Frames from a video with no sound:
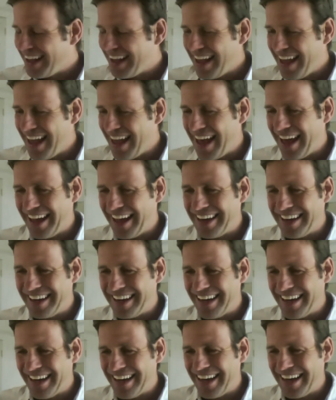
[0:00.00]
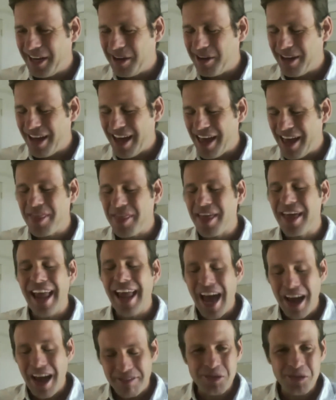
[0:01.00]
then
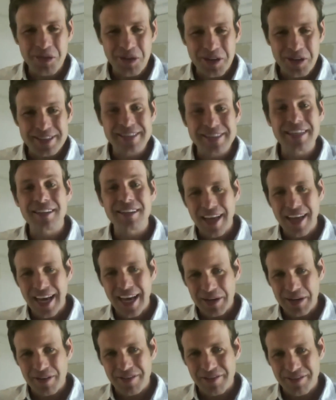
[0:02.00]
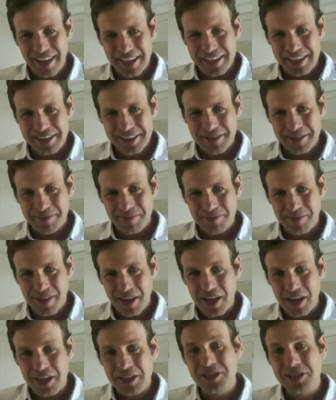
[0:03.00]
afterwards did a lot of reflection.
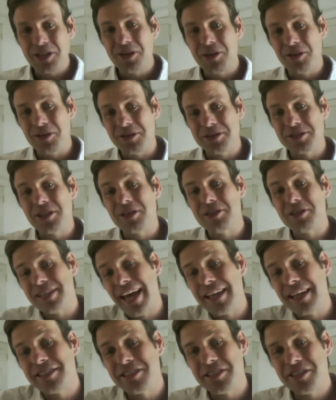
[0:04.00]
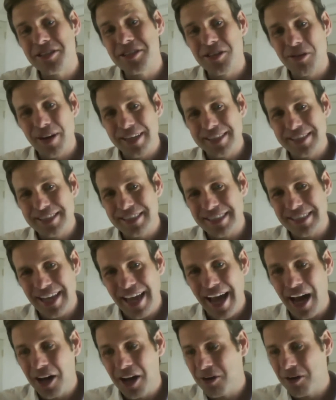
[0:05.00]
So to answer your question,
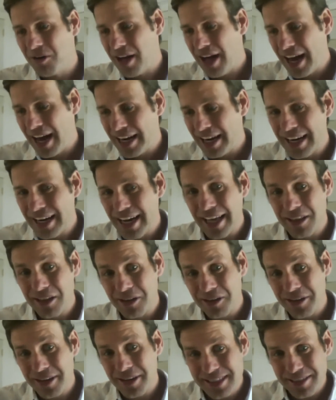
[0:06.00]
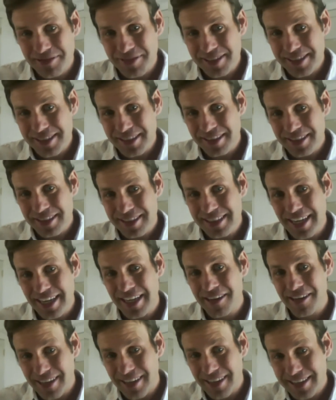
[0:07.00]
how did I learn as a
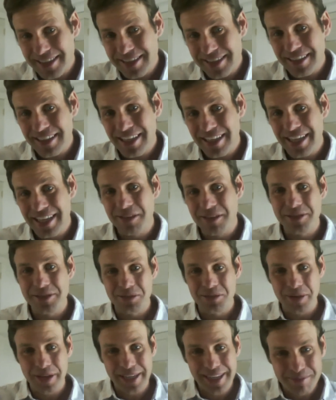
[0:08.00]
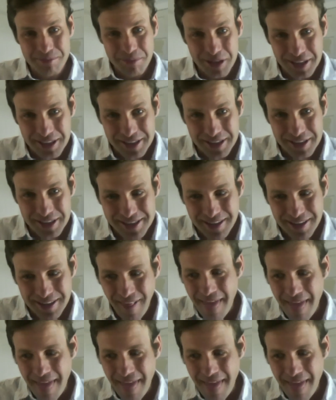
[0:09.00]
facilitator? Initially, it was reading books.